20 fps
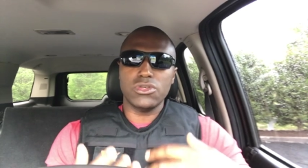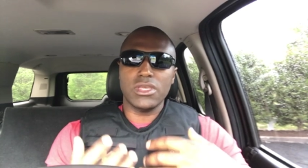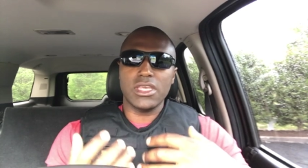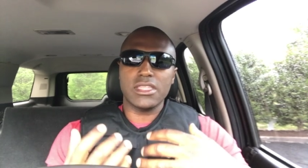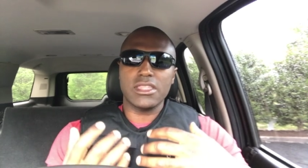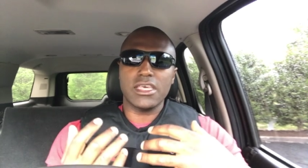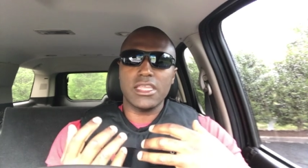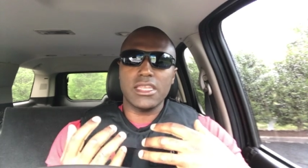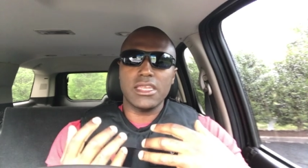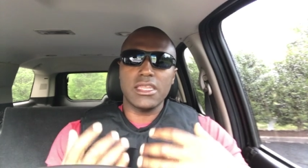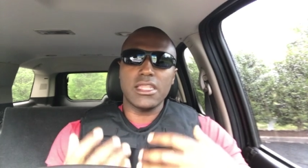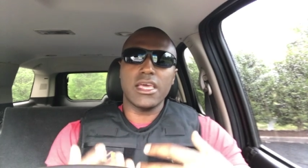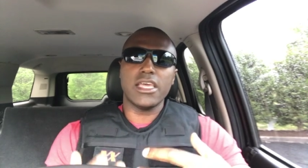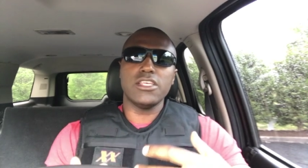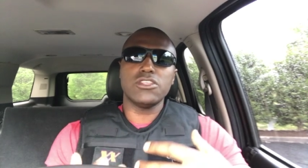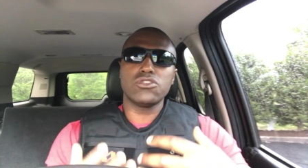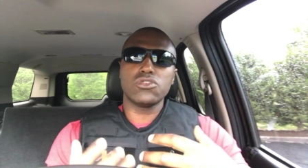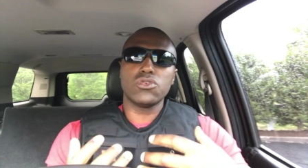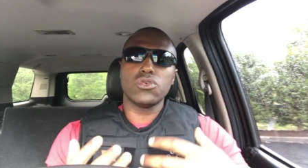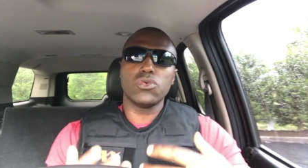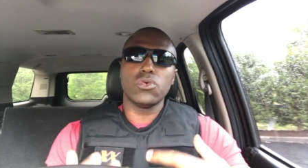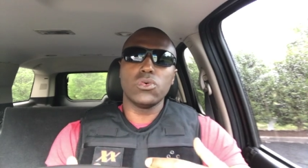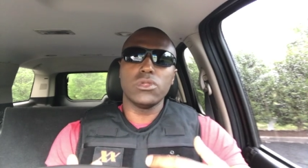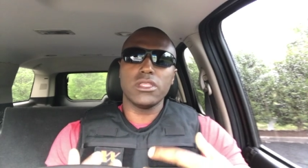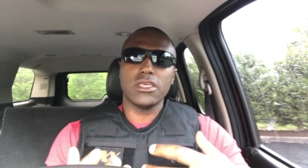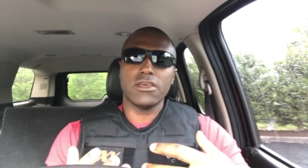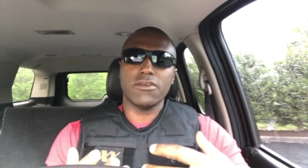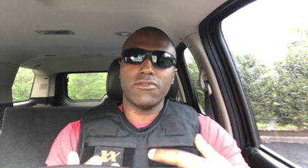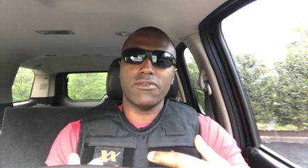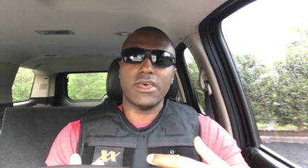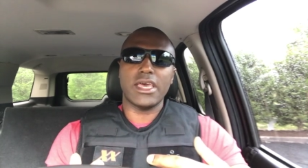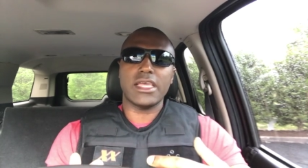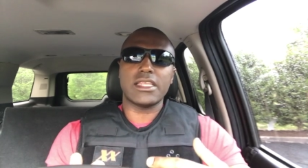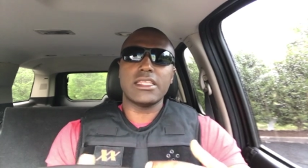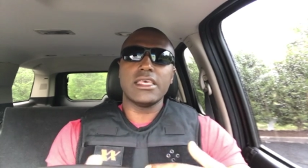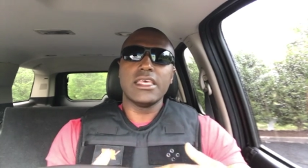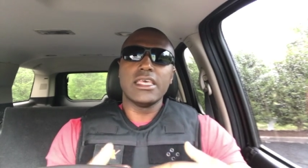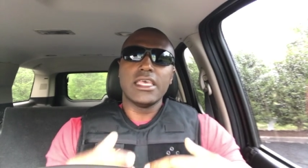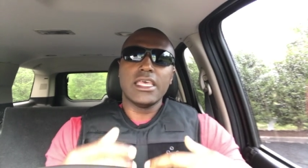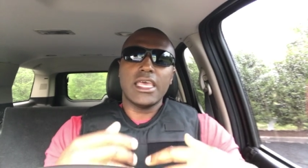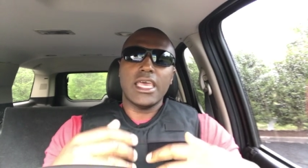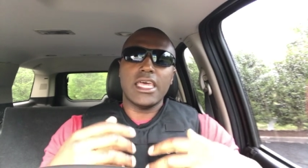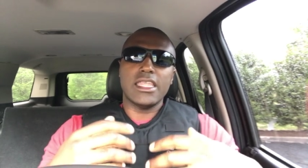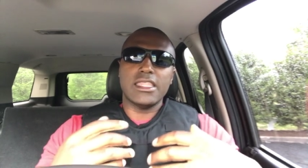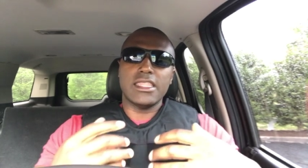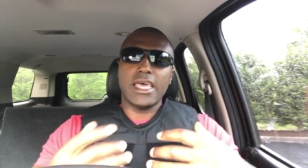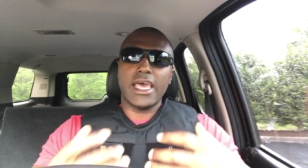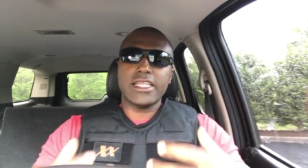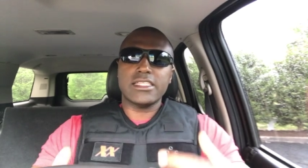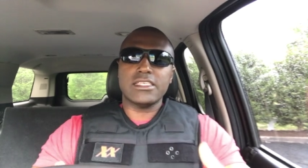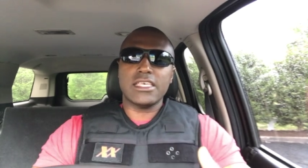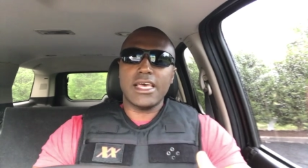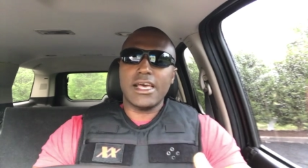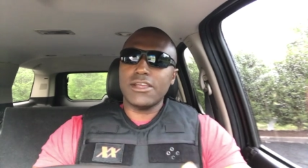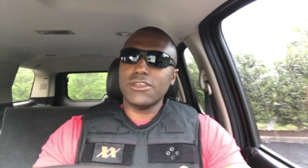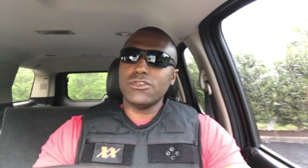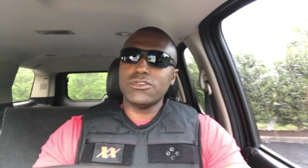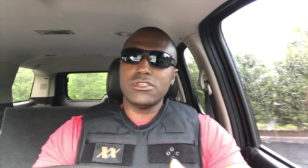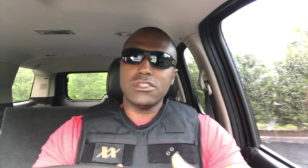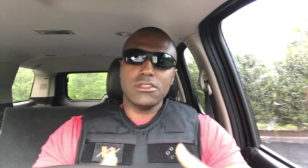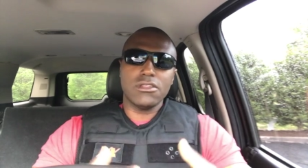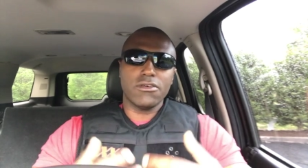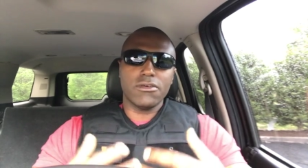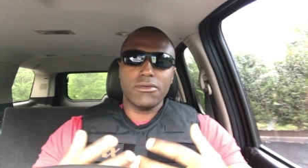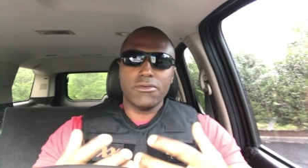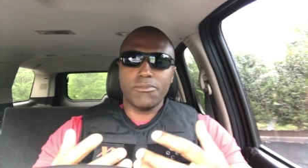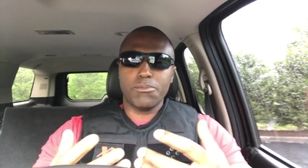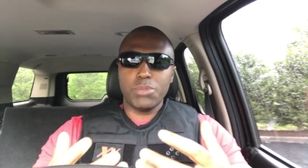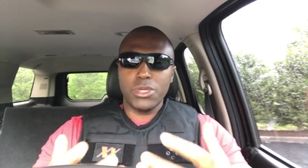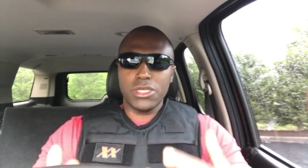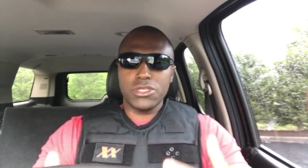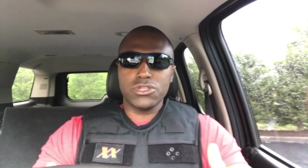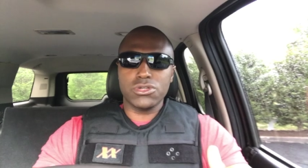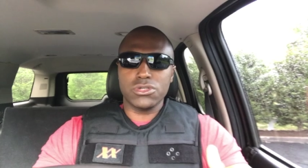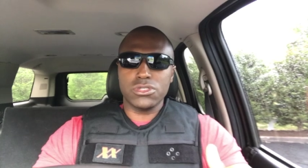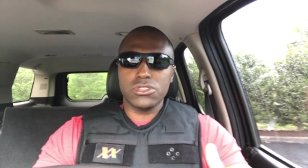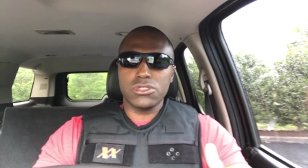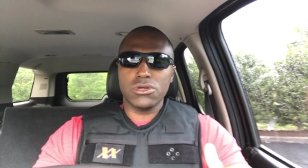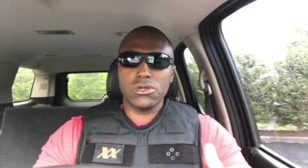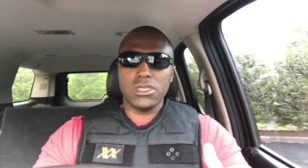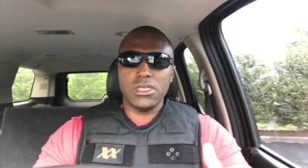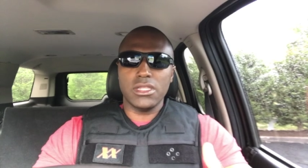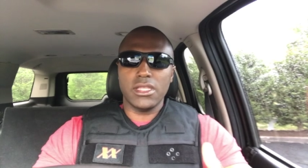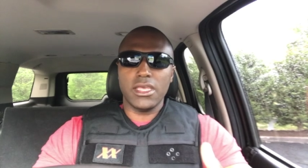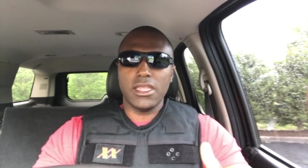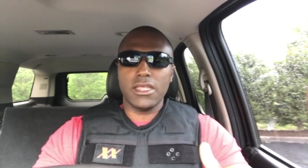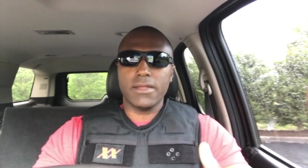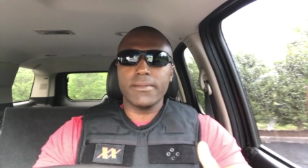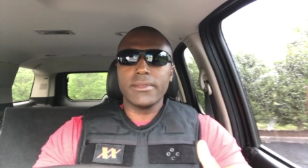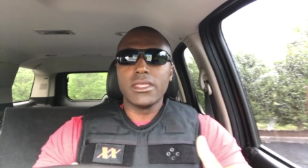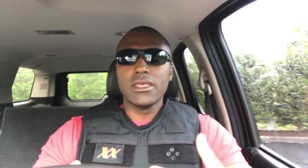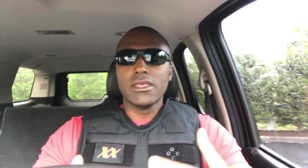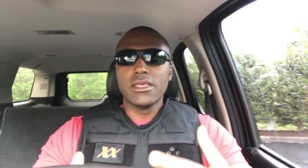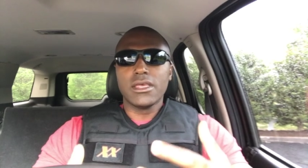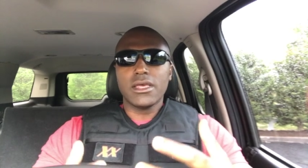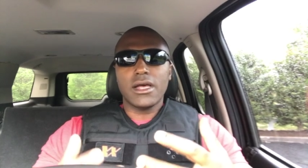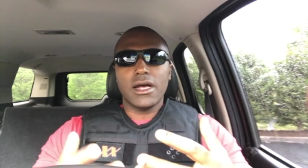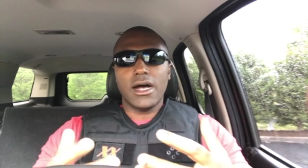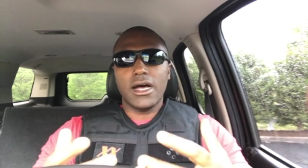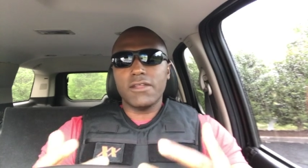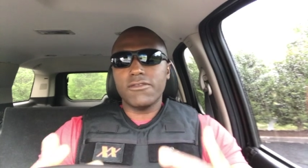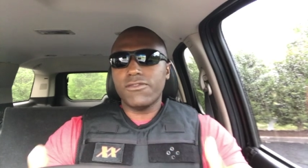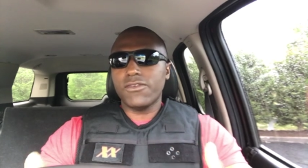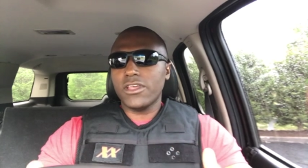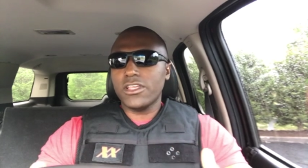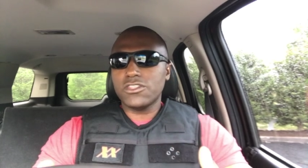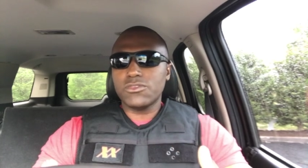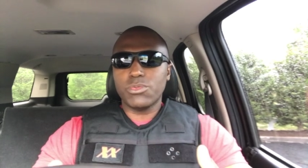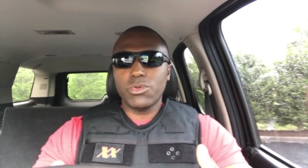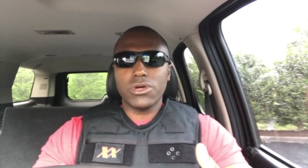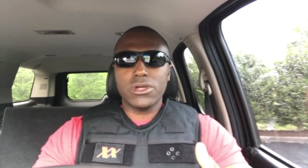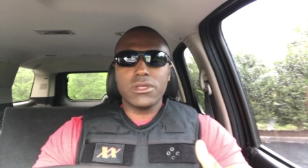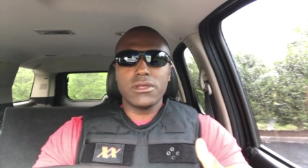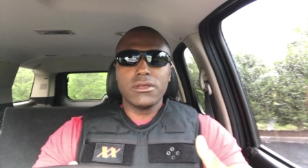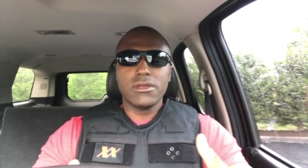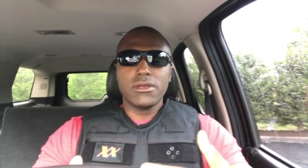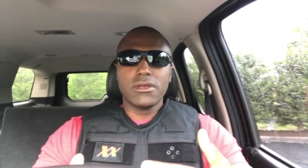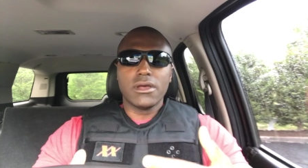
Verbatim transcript: You get that nice cooling effect, and that's how you see the pictures circulating on Facebook,